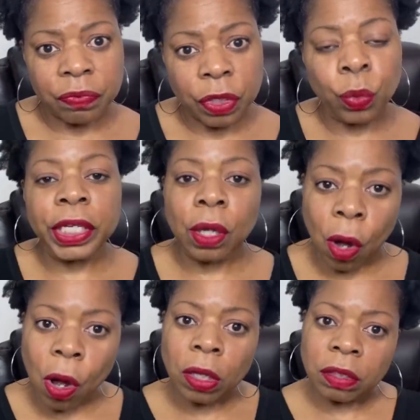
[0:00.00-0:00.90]
with
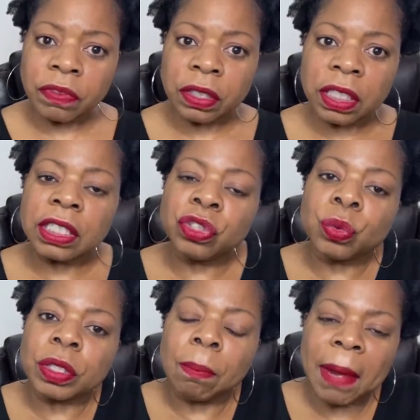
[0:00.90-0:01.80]
all of the things you
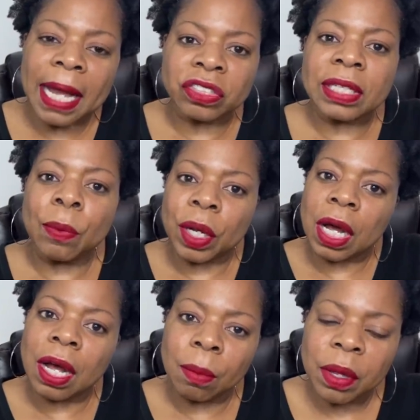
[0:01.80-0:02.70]
would imagine that would
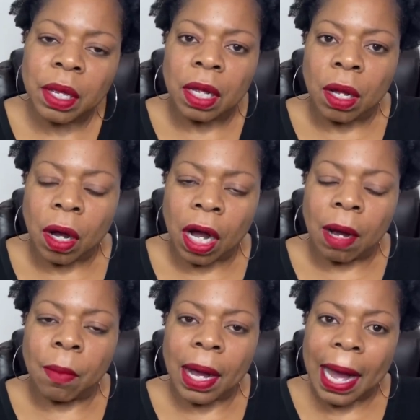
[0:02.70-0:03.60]
come
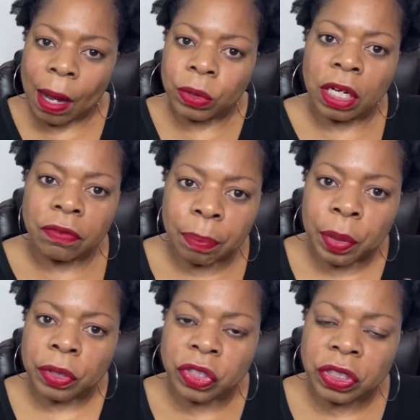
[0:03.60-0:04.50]
out of a
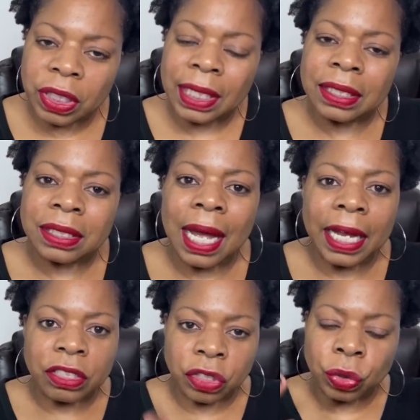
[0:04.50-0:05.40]
person's
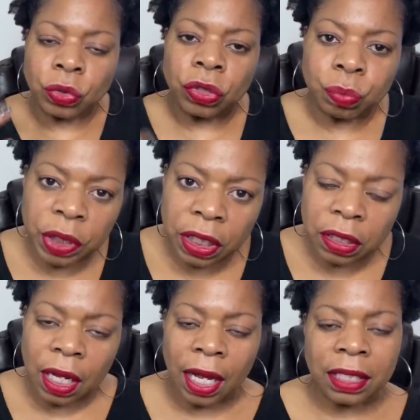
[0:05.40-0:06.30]
insides due to being
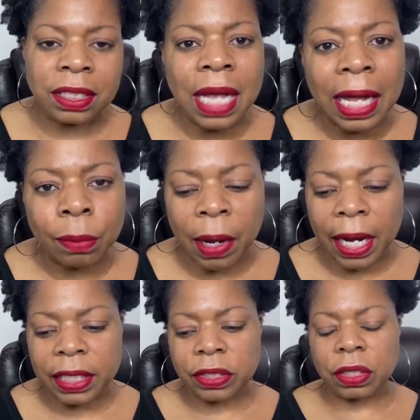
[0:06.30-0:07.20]

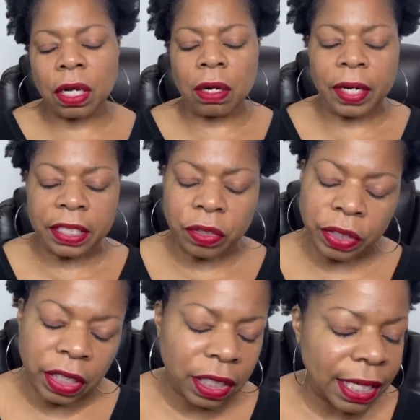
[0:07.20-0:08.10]
sodomized. All right, so he
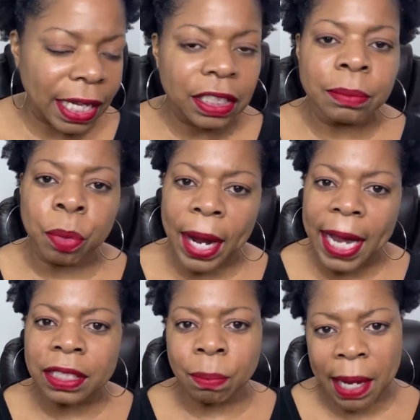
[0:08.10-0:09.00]
did that and he
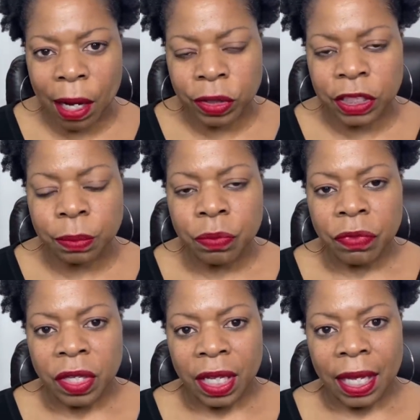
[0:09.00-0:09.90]
bragged about it.
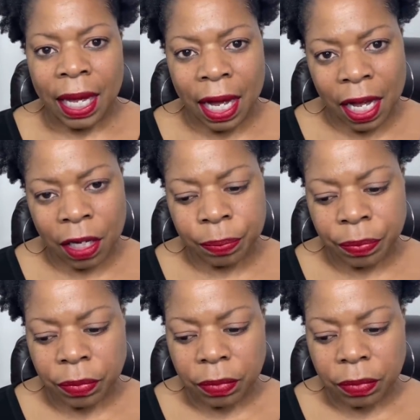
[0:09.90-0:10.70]
And